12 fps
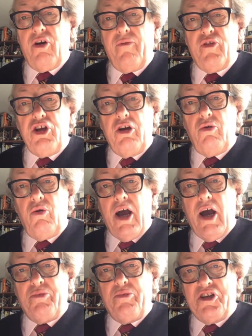of a new
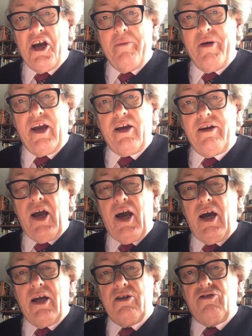epidemic
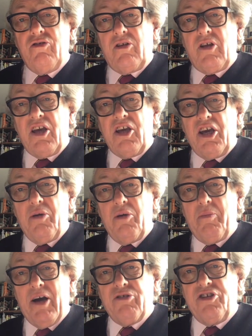and thinking
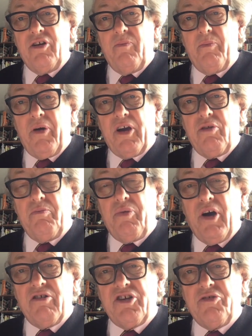about it by
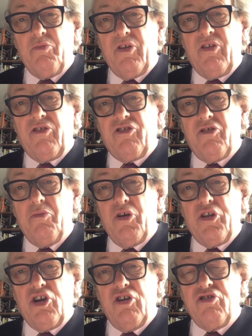comparison with some other
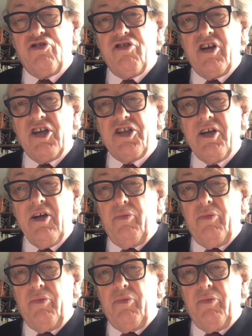countries,